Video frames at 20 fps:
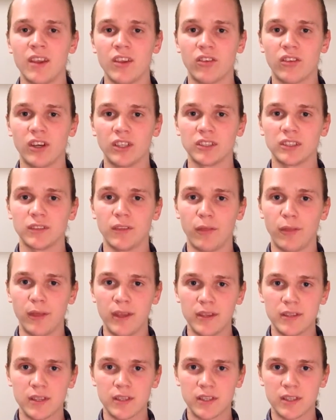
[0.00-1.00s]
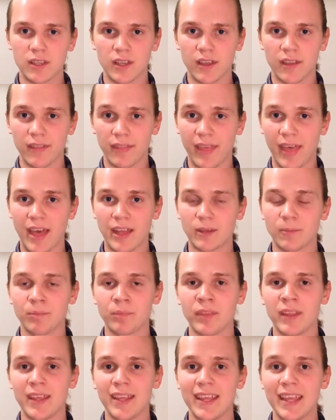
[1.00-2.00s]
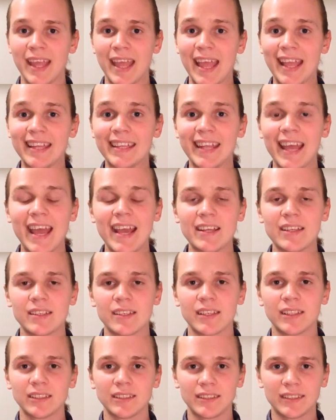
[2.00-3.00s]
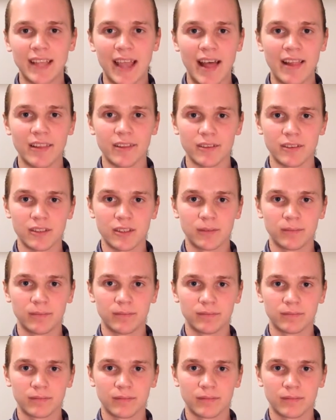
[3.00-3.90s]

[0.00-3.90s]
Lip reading: shares the thesis that innate talent